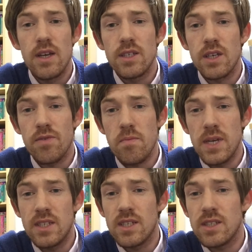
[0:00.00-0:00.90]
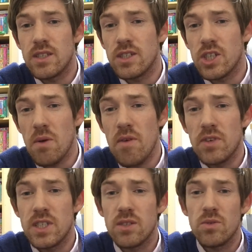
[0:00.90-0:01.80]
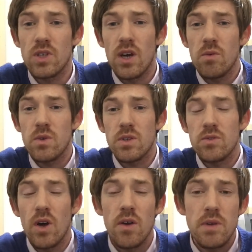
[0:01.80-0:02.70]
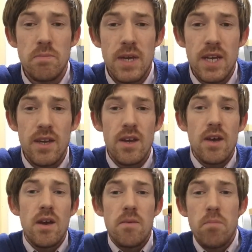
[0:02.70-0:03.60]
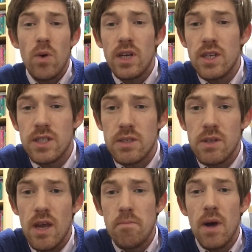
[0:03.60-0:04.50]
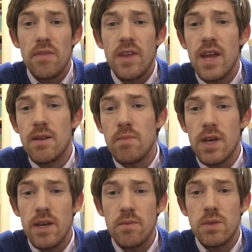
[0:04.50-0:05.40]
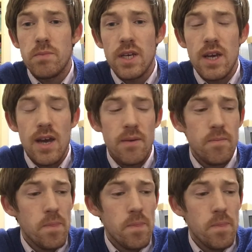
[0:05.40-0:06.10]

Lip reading: so for me to show every single title would not only be pointless and mundane, but it would be a